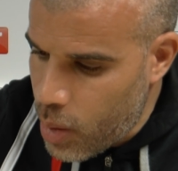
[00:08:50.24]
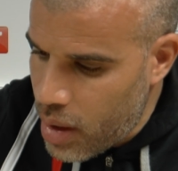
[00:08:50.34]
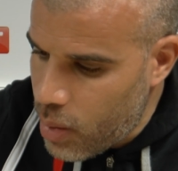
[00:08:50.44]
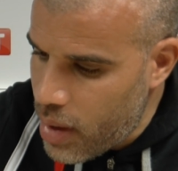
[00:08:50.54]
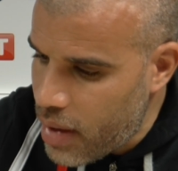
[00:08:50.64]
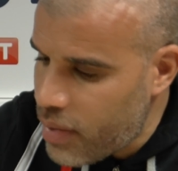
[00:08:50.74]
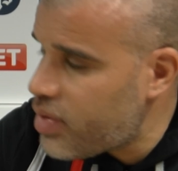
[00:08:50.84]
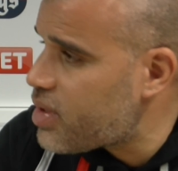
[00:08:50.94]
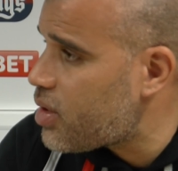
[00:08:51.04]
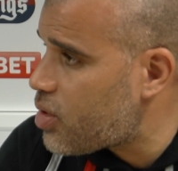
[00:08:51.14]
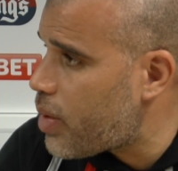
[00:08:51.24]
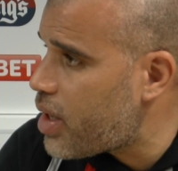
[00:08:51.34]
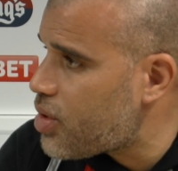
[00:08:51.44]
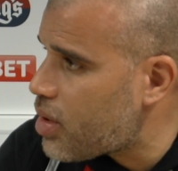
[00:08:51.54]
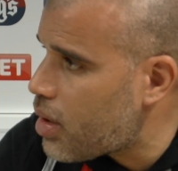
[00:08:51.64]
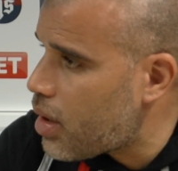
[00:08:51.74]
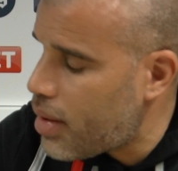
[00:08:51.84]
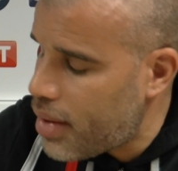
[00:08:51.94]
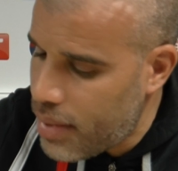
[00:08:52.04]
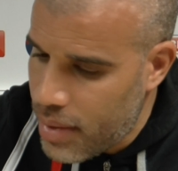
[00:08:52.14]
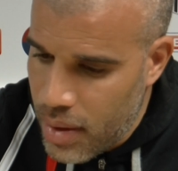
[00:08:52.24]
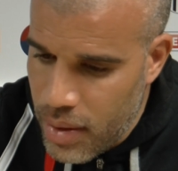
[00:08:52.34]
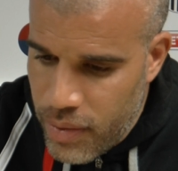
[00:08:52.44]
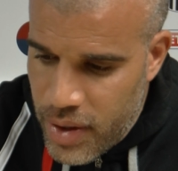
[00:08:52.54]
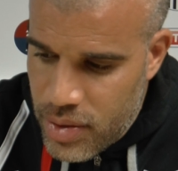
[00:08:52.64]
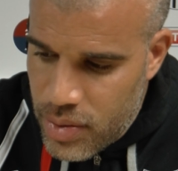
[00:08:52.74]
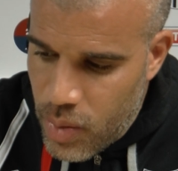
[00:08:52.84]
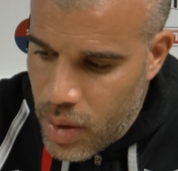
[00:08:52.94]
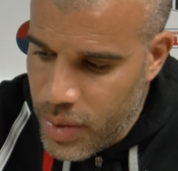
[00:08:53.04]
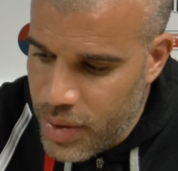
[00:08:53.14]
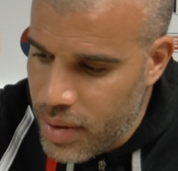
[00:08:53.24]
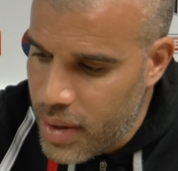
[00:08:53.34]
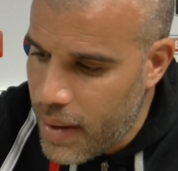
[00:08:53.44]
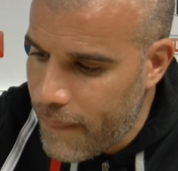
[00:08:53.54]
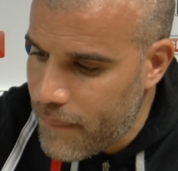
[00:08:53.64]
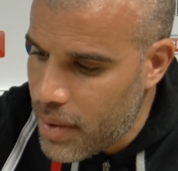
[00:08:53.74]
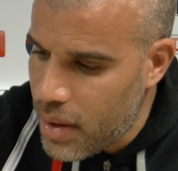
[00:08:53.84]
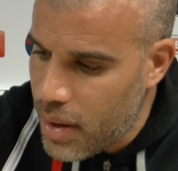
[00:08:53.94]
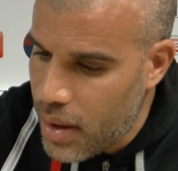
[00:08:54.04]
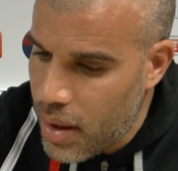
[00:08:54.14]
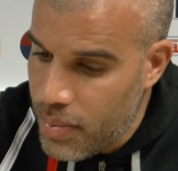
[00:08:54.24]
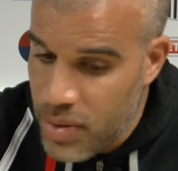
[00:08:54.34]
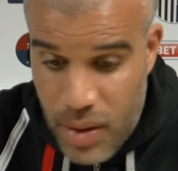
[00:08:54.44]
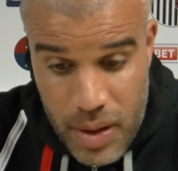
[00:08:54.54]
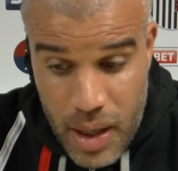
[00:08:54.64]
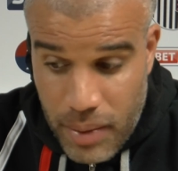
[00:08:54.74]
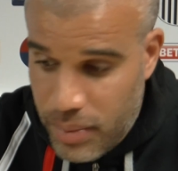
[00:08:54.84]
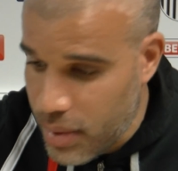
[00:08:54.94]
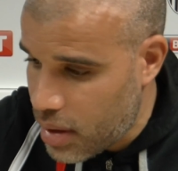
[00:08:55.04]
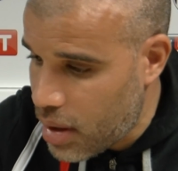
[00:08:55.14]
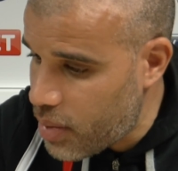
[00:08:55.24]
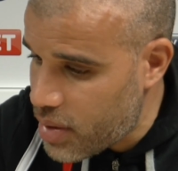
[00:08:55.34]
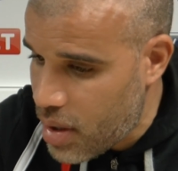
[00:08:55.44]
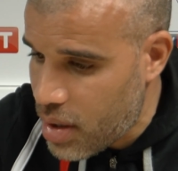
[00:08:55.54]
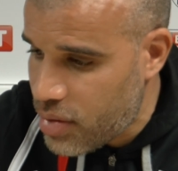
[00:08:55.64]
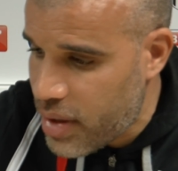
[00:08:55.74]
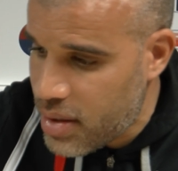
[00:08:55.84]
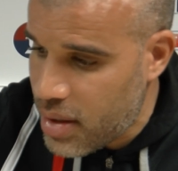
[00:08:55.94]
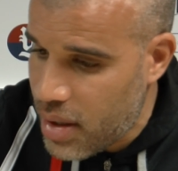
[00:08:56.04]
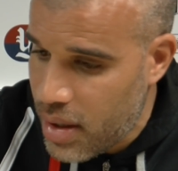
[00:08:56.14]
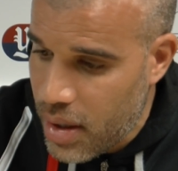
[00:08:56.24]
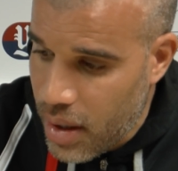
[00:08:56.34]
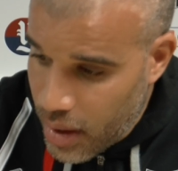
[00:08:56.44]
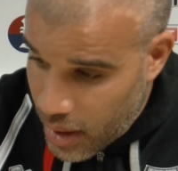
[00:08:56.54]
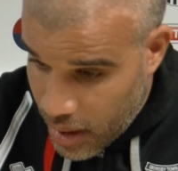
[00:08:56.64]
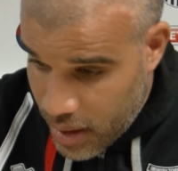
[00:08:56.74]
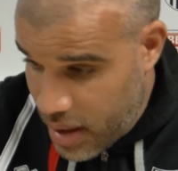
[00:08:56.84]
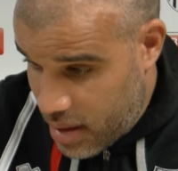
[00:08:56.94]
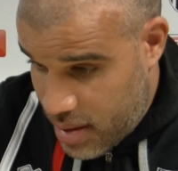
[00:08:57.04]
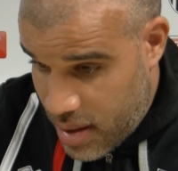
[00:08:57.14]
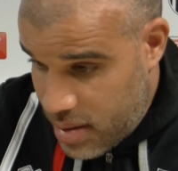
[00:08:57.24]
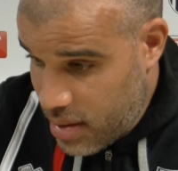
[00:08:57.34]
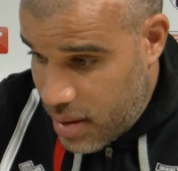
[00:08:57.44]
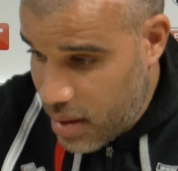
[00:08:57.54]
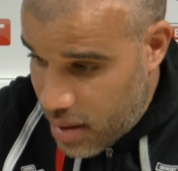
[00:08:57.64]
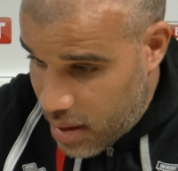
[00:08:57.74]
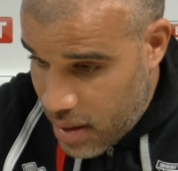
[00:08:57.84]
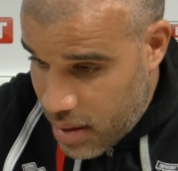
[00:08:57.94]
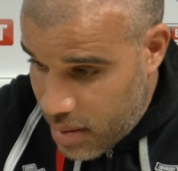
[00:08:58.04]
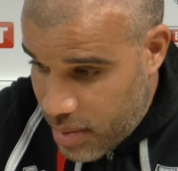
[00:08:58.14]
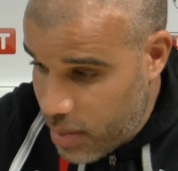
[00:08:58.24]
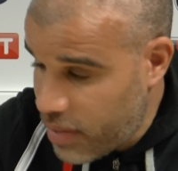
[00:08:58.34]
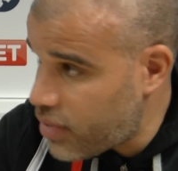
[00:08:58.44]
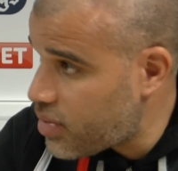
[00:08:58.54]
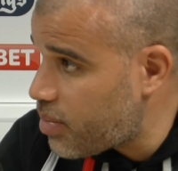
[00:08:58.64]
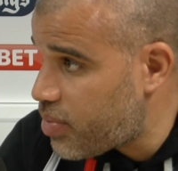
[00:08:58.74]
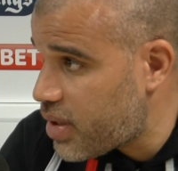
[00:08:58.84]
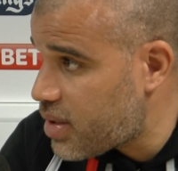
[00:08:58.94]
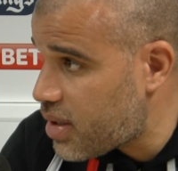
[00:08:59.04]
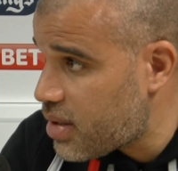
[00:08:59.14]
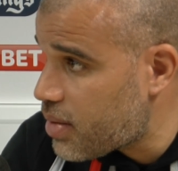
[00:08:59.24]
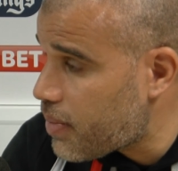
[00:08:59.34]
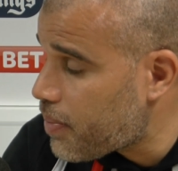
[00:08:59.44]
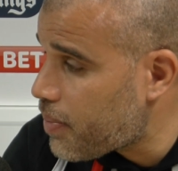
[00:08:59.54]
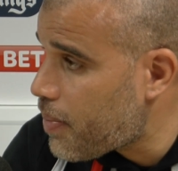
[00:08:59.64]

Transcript: well aware of his situation and the reasons why we've done that. So yeah, he's contracted here next season and he'll be with us in pre-season.